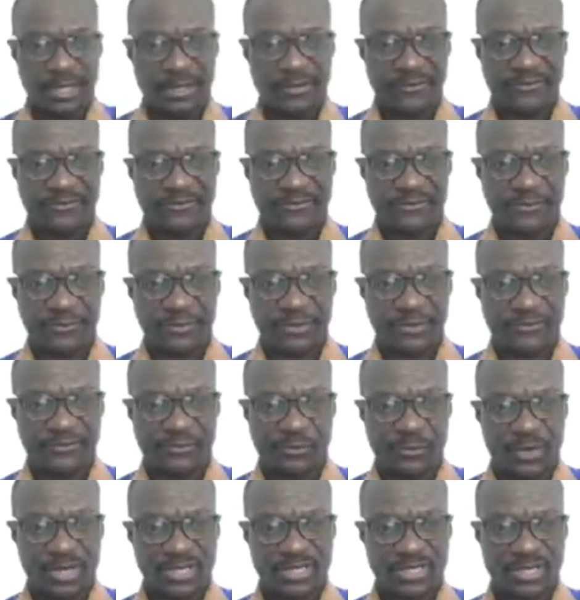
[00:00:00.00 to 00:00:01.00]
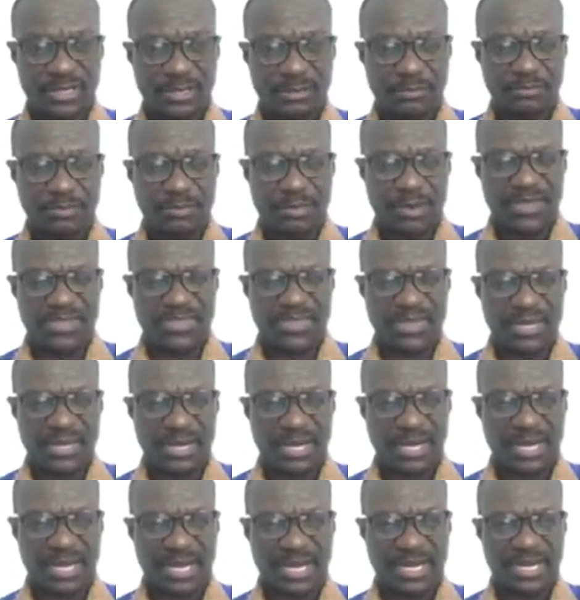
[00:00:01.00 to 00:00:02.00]
If, if you are still breathing
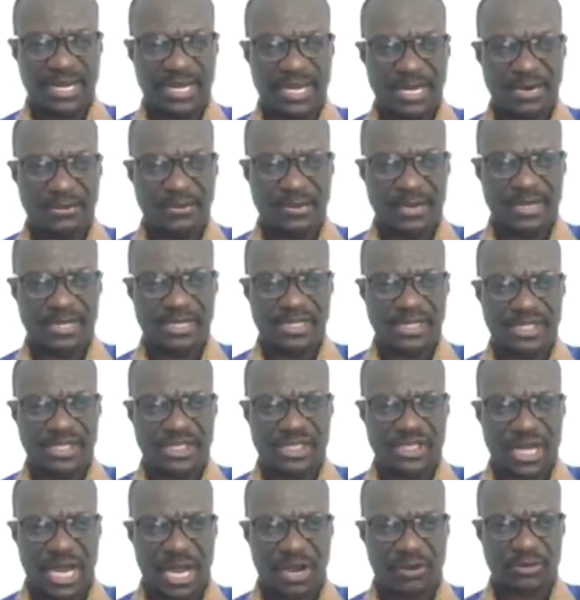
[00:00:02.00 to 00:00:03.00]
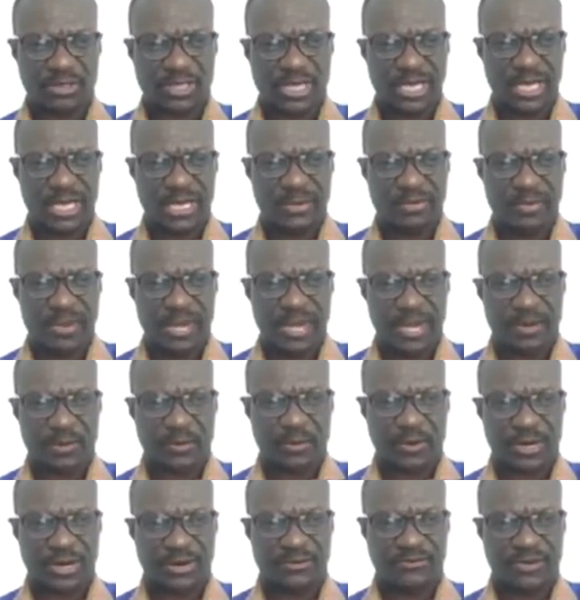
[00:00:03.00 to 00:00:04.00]
and can hear me, shout
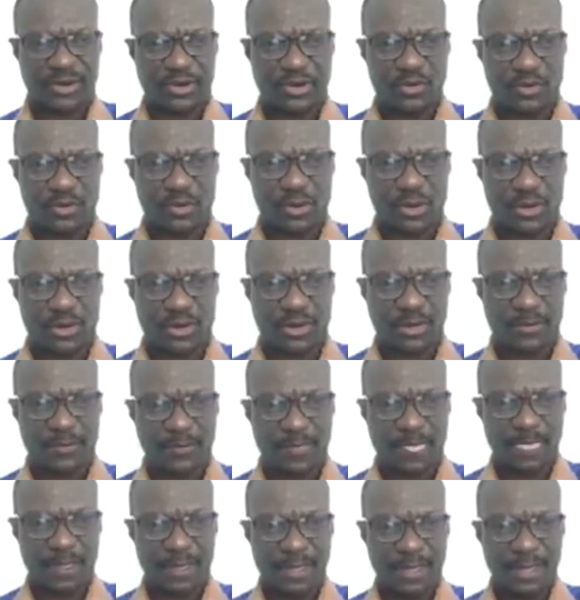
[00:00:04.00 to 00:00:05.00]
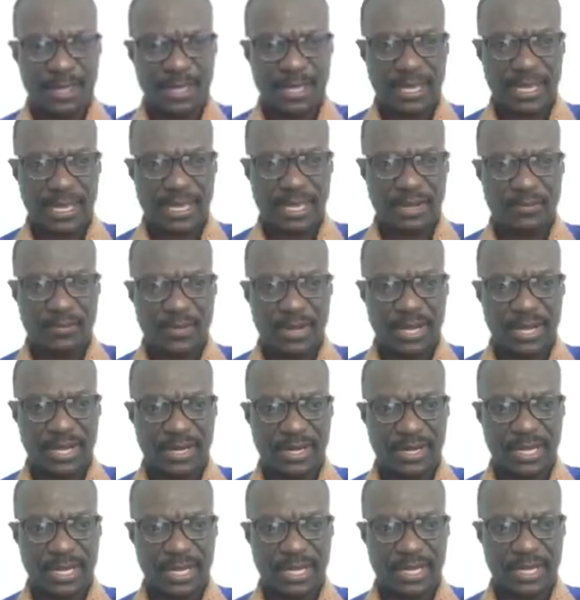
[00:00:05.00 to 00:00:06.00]
amen wherever you are.
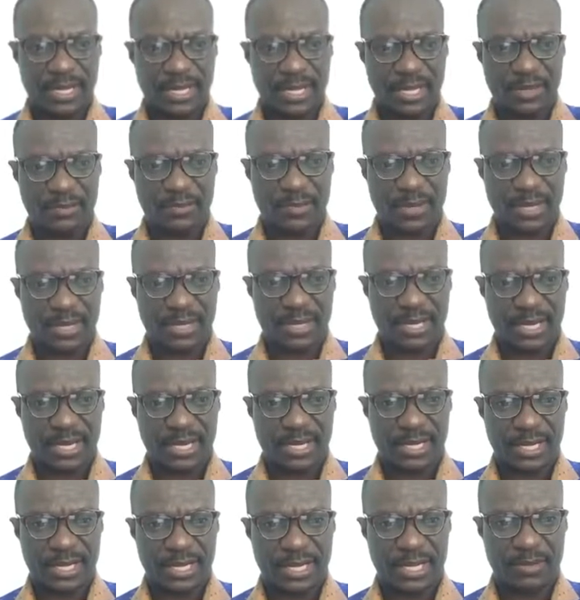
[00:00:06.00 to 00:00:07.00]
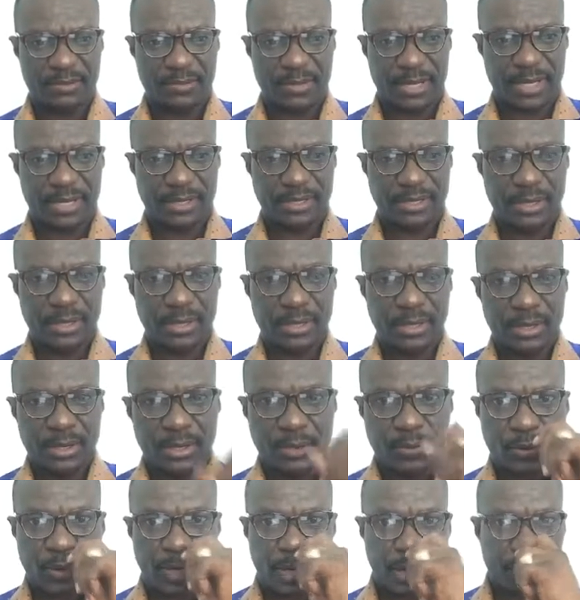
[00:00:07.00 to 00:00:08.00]
Amen and amen and amen.
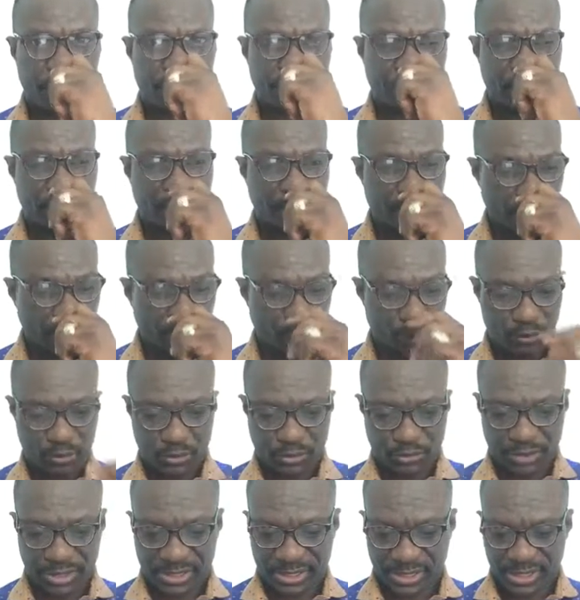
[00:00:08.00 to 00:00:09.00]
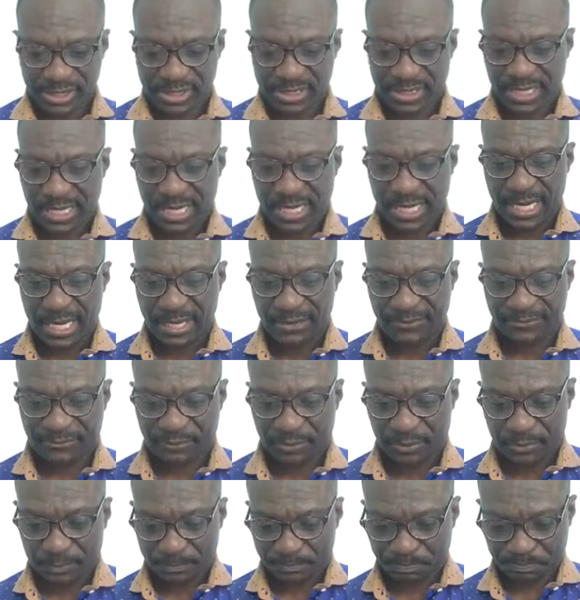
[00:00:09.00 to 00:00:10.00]
Well, I'm bringing you greetings again
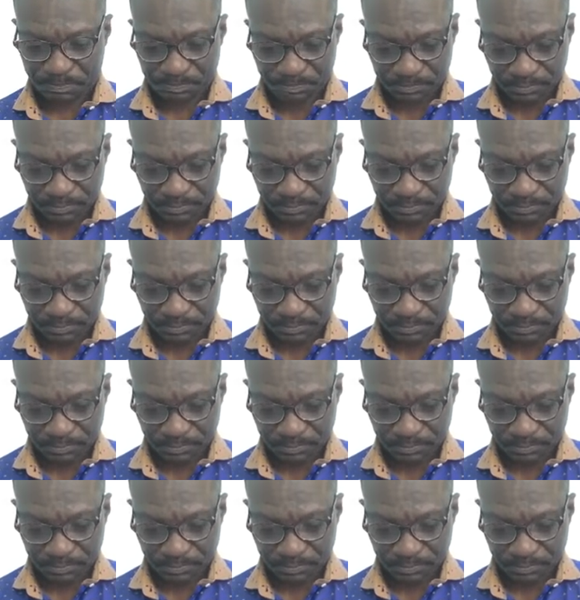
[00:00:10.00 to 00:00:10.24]
from,